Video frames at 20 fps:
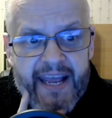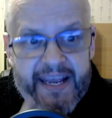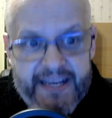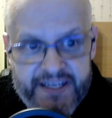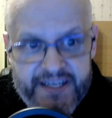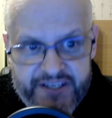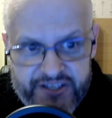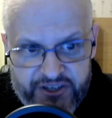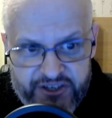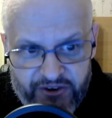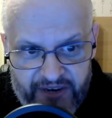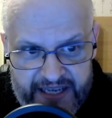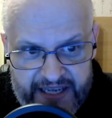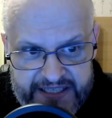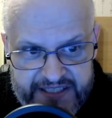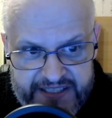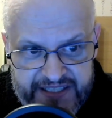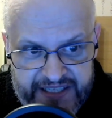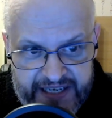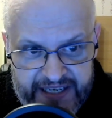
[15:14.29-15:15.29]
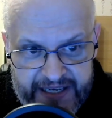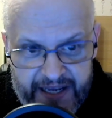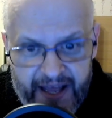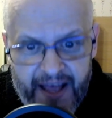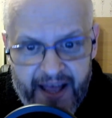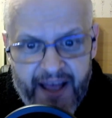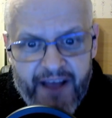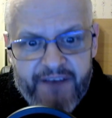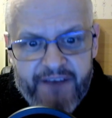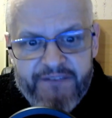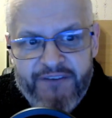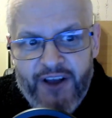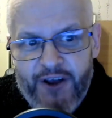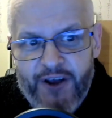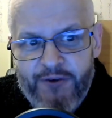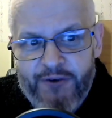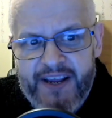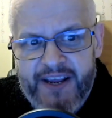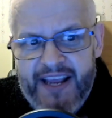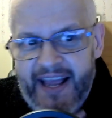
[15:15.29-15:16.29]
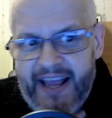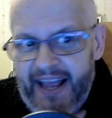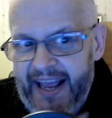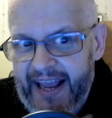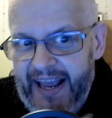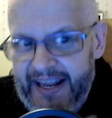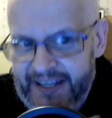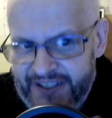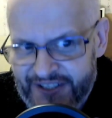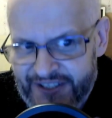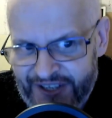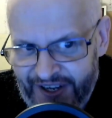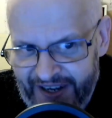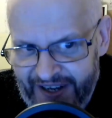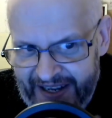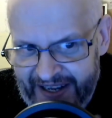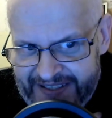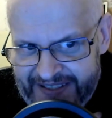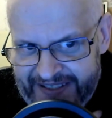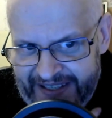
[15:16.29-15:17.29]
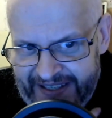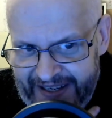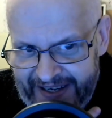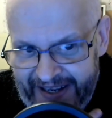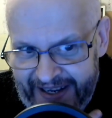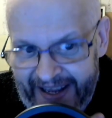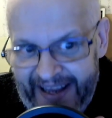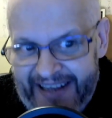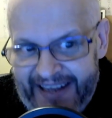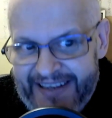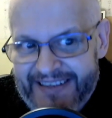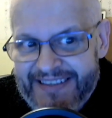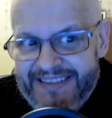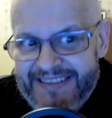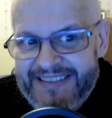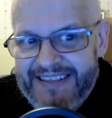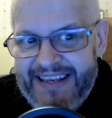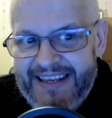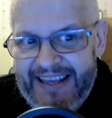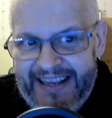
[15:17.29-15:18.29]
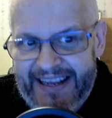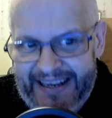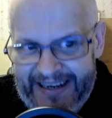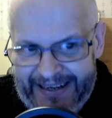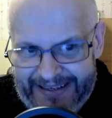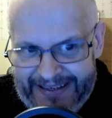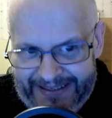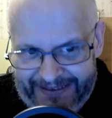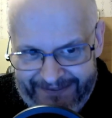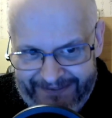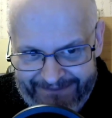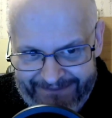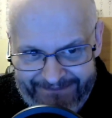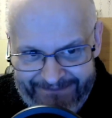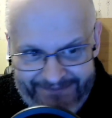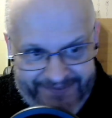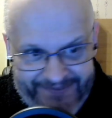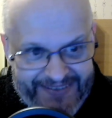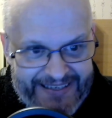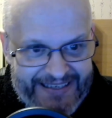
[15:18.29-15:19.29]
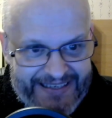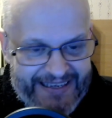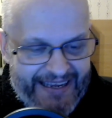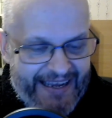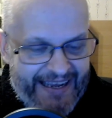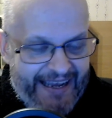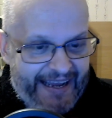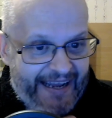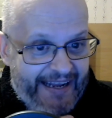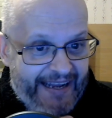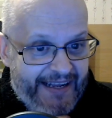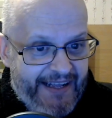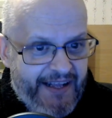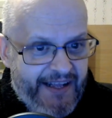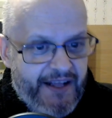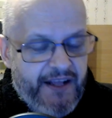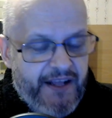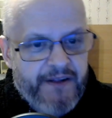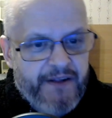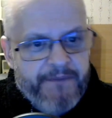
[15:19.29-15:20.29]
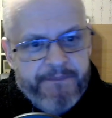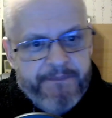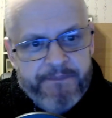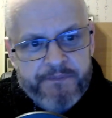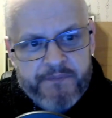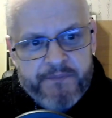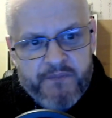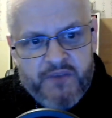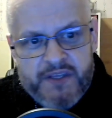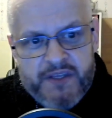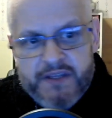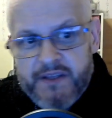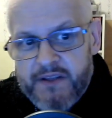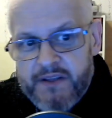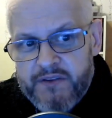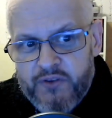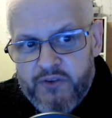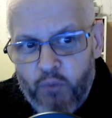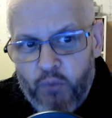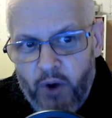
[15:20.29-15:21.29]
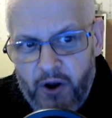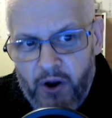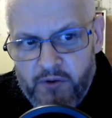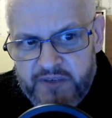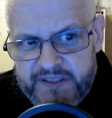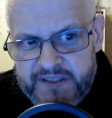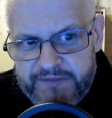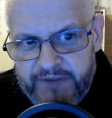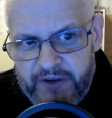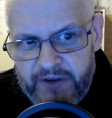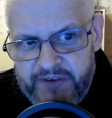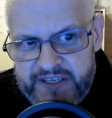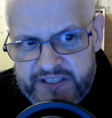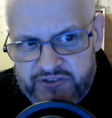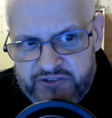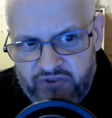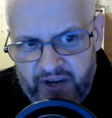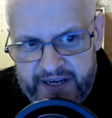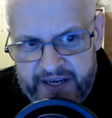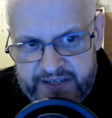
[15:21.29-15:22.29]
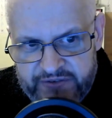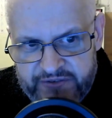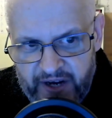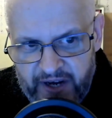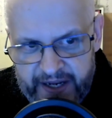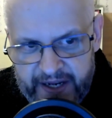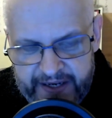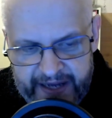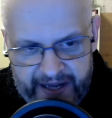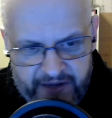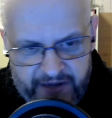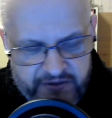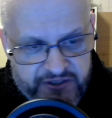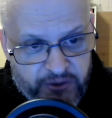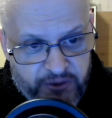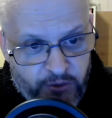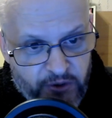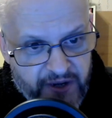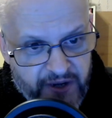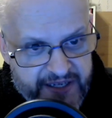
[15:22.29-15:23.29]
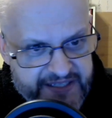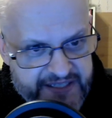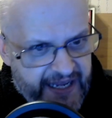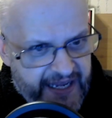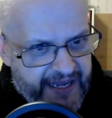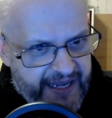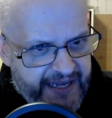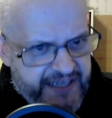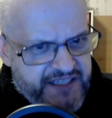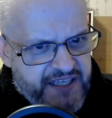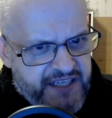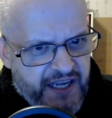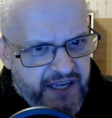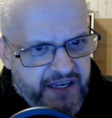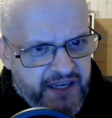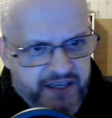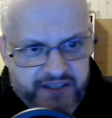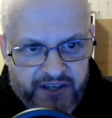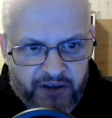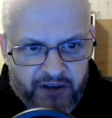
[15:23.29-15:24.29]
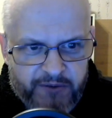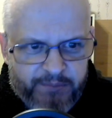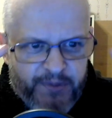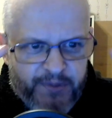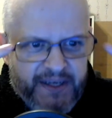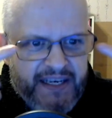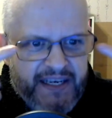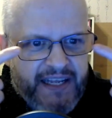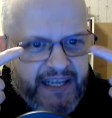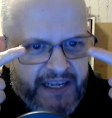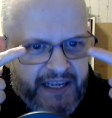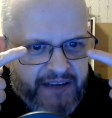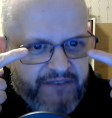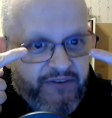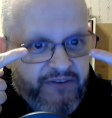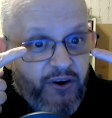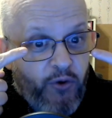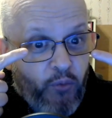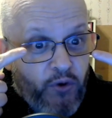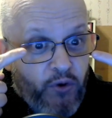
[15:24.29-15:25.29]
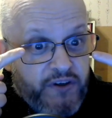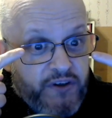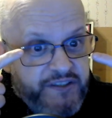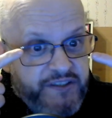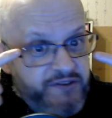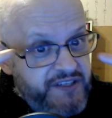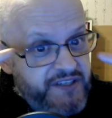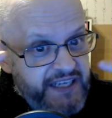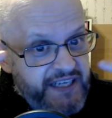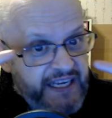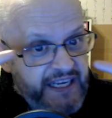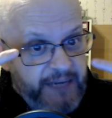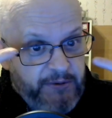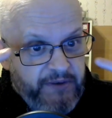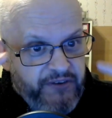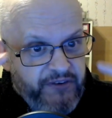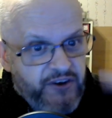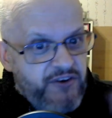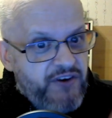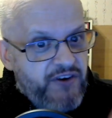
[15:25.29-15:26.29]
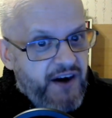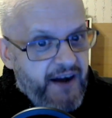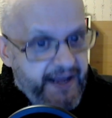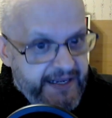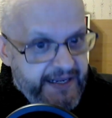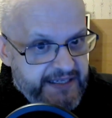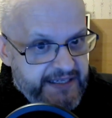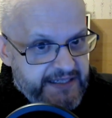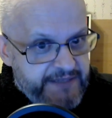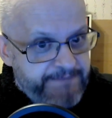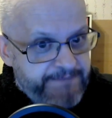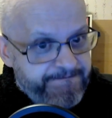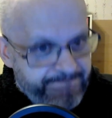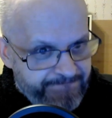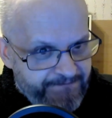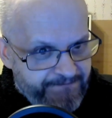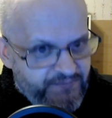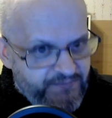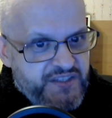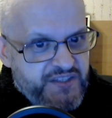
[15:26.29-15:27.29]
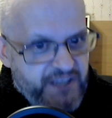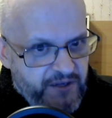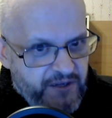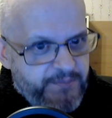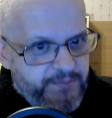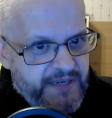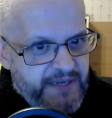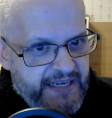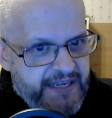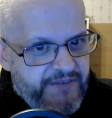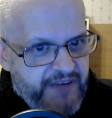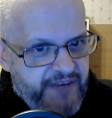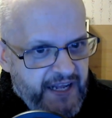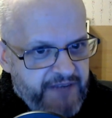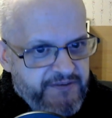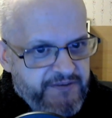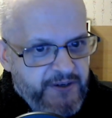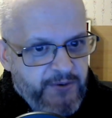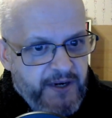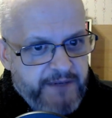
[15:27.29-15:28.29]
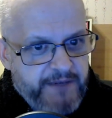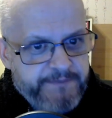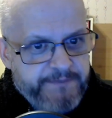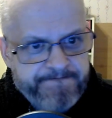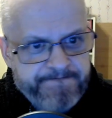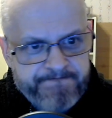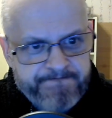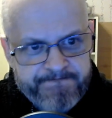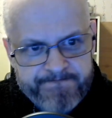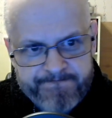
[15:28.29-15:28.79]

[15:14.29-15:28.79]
Interesting. Very interesting indeed. Yeah. The world is very strange right now, so all I say is don't believe what you see with your eyes. Don't believe it, everyone.